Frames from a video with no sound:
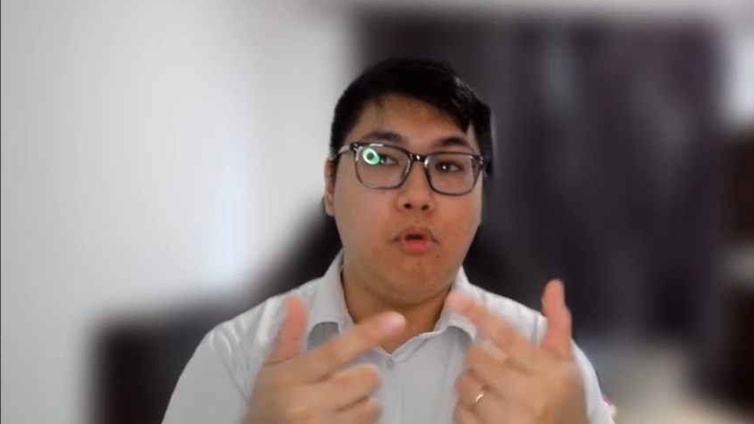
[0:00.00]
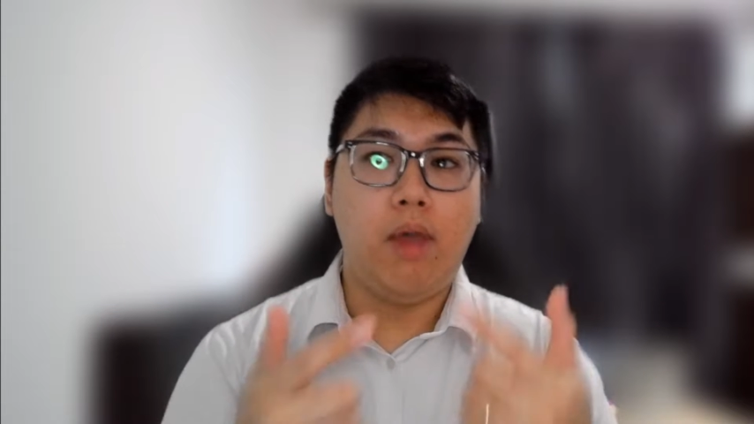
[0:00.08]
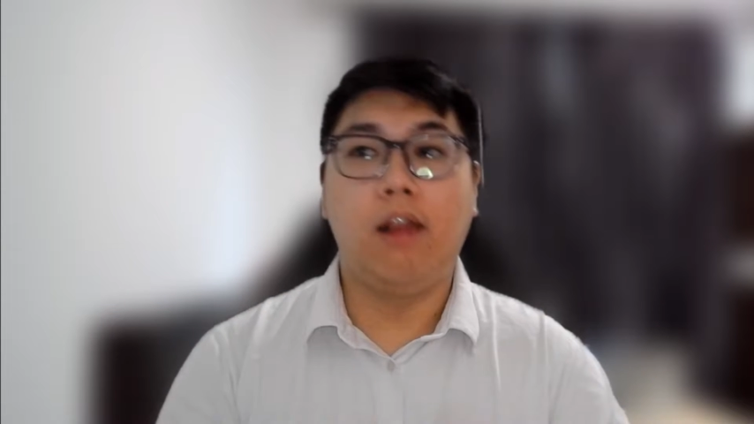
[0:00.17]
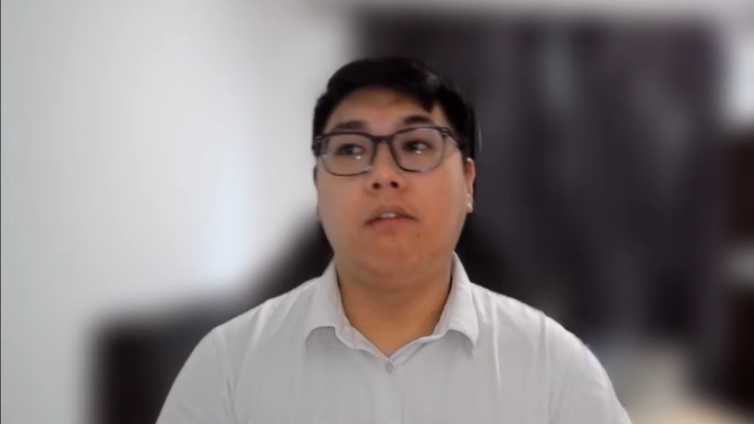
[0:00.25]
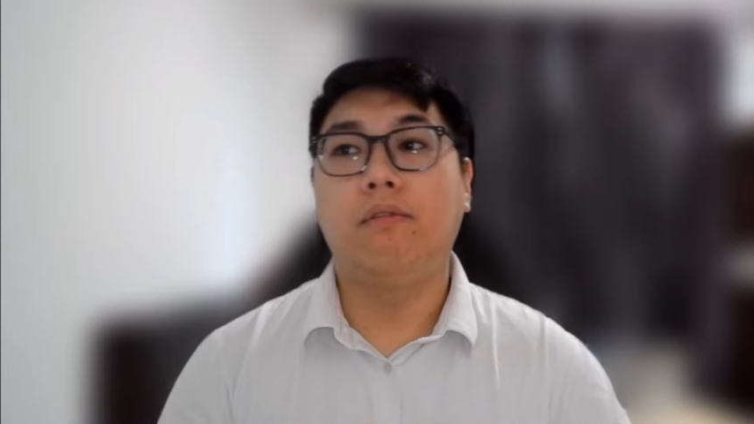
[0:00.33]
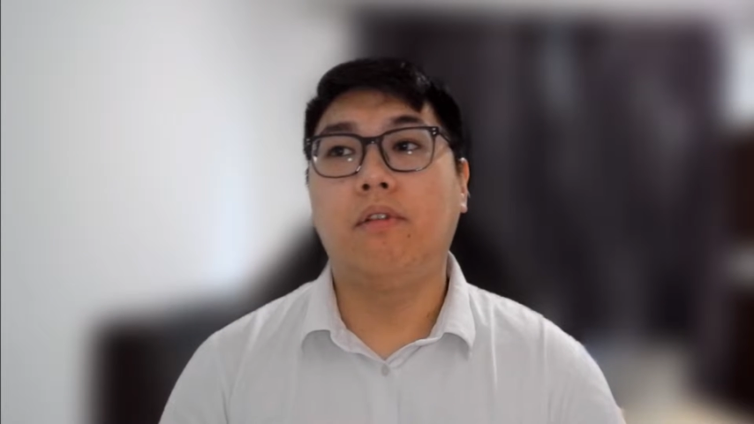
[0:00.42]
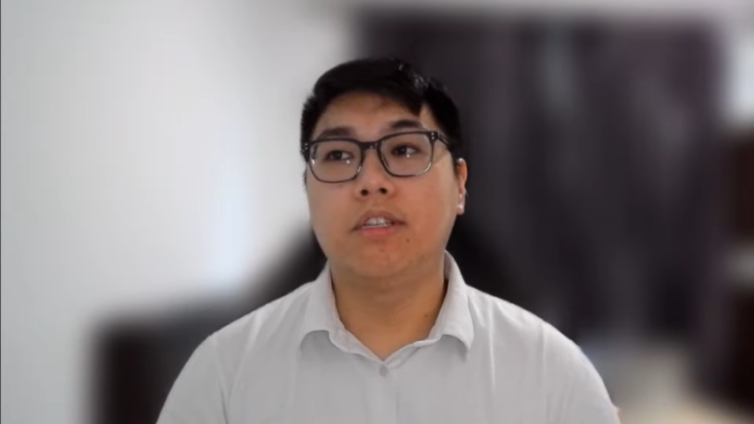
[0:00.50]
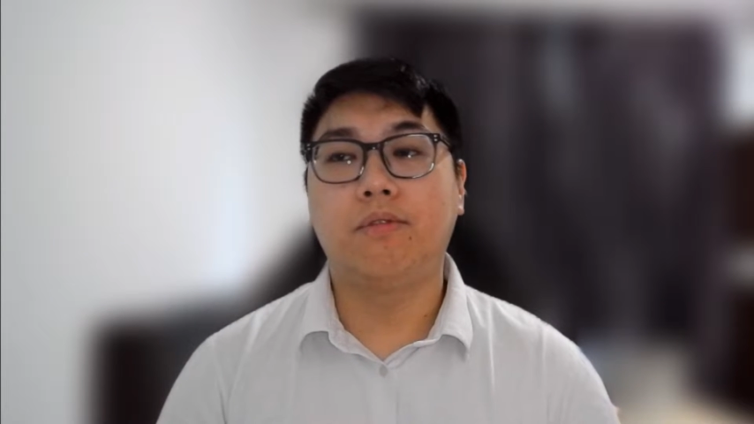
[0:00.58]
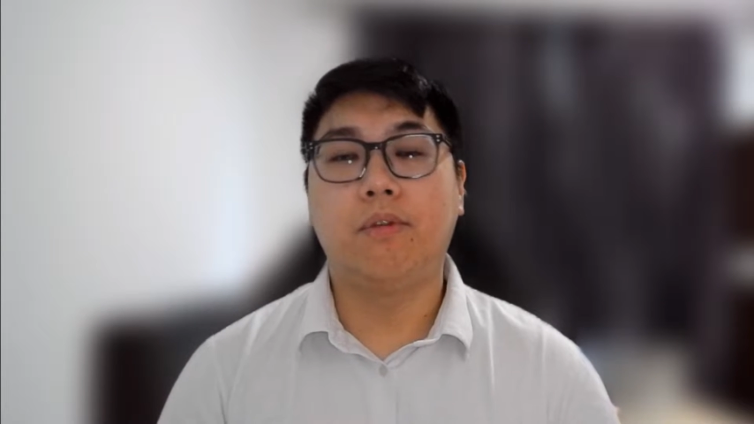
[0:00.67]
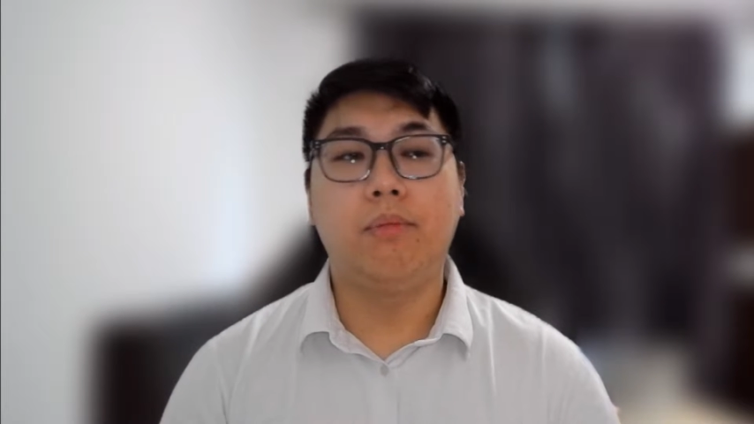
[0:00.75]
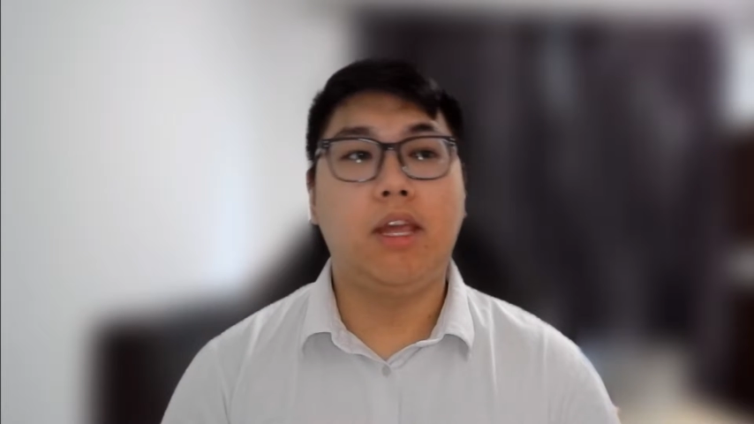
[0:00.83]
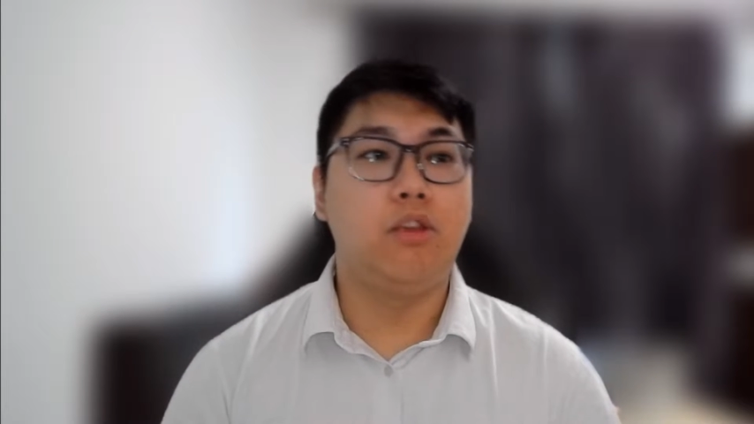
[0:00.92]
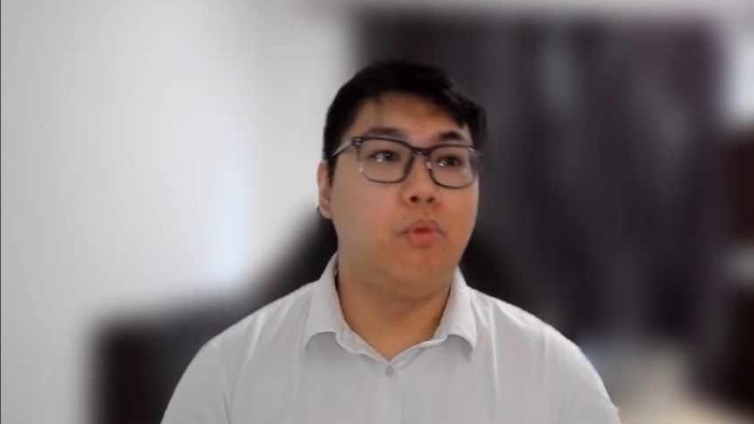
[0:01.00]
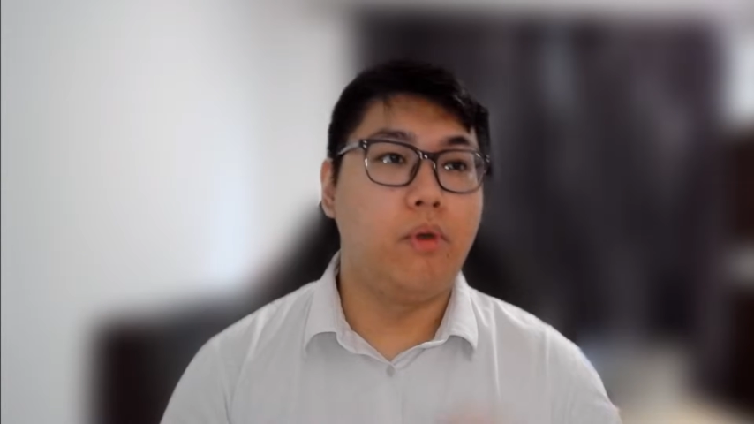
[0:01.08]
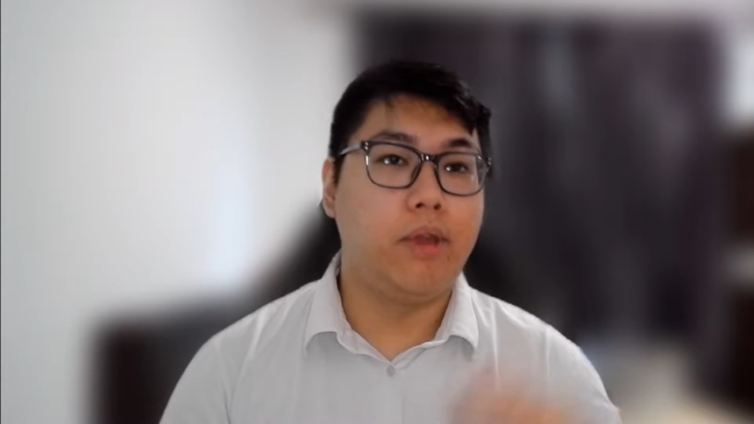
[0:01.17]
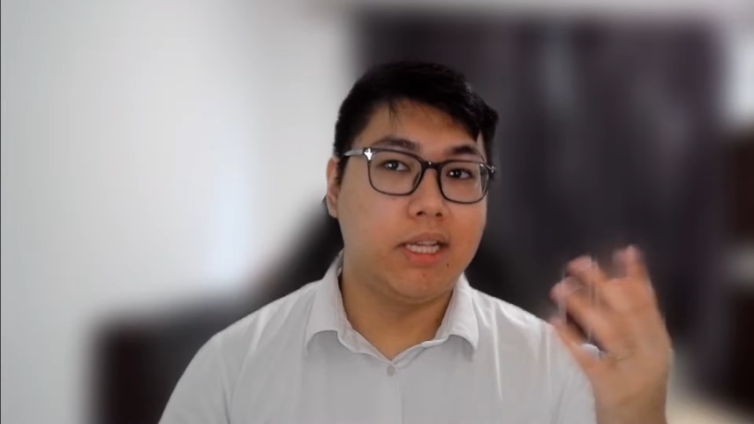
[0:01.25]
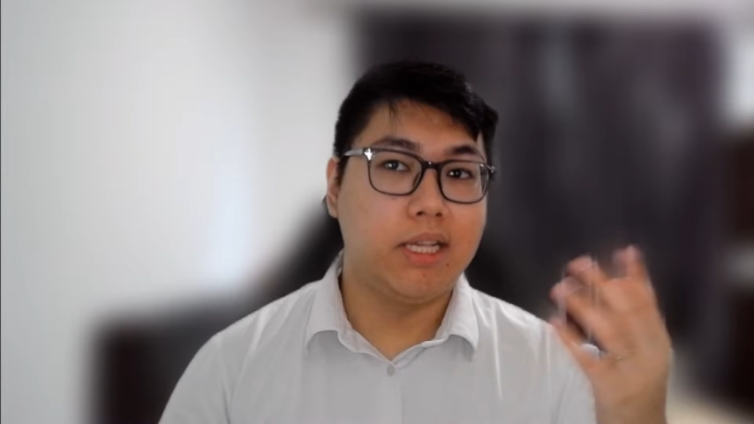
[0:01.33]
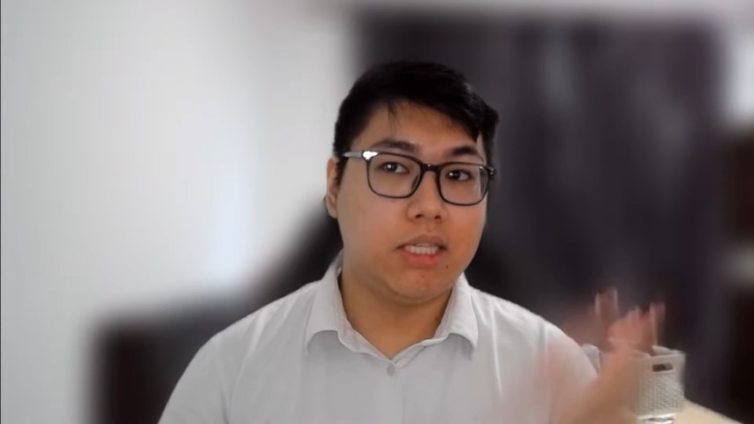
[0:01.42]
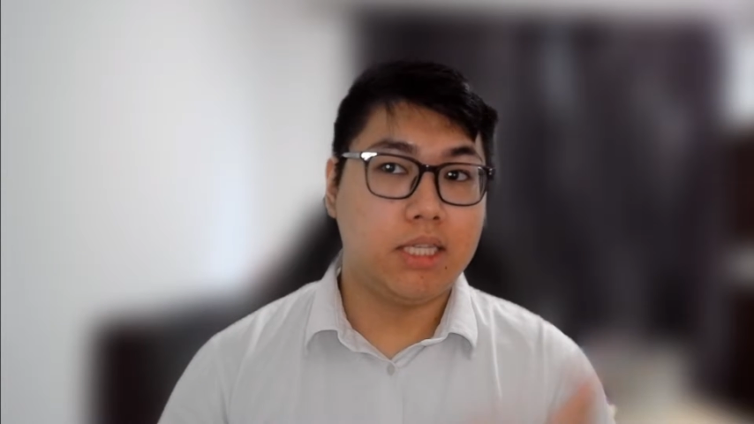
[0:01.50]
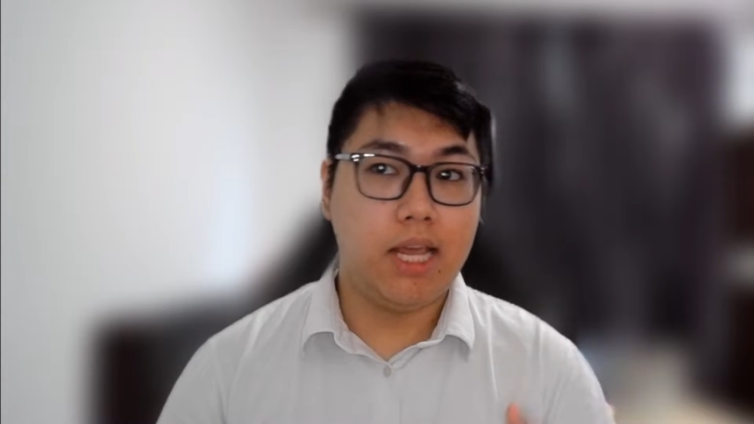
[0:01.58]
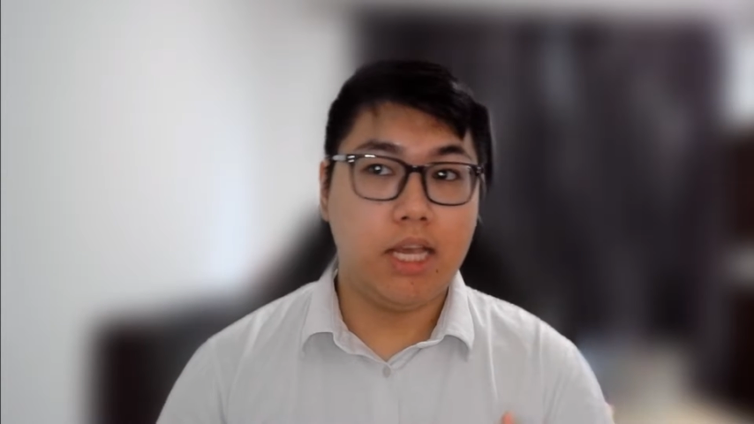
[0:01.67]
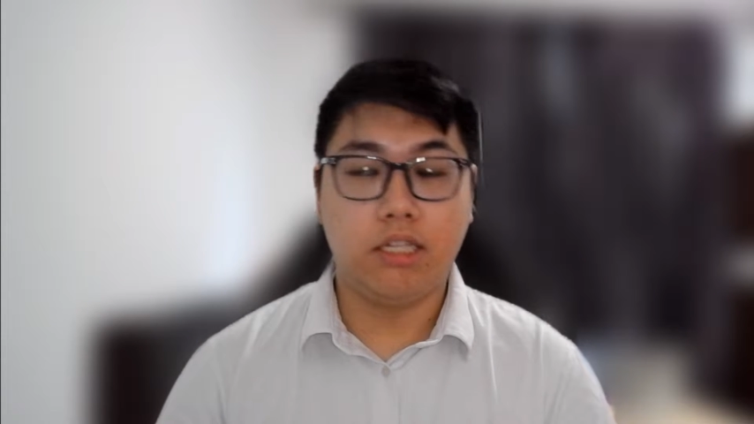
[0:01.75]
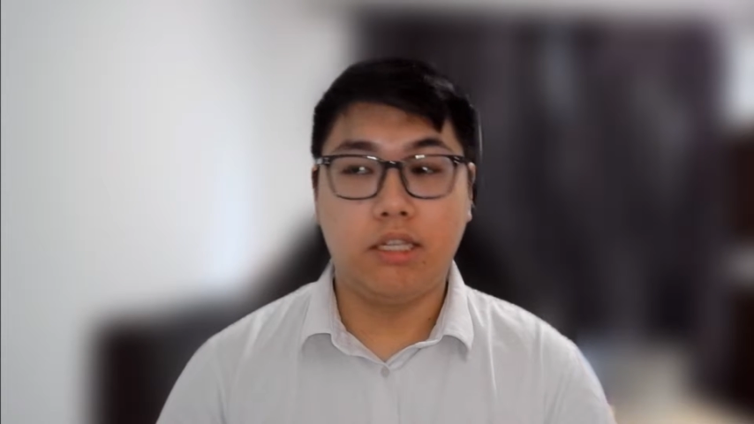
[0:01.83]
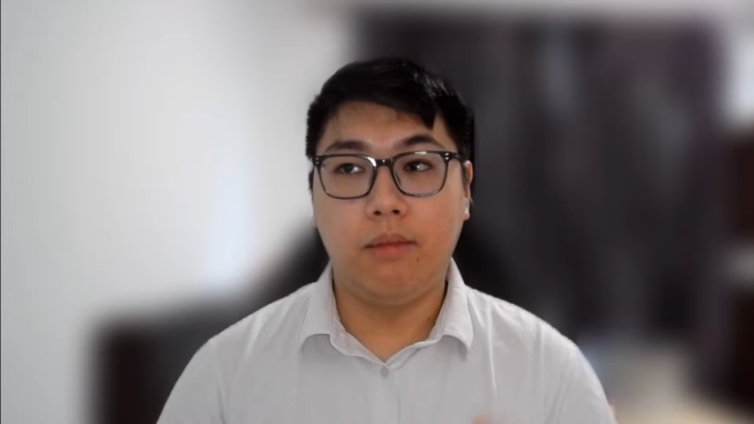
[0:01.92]
and of course from there you will get
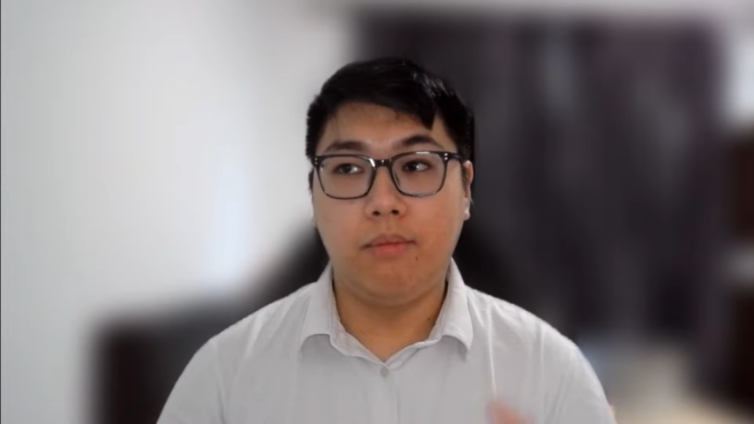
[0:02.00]
slashed.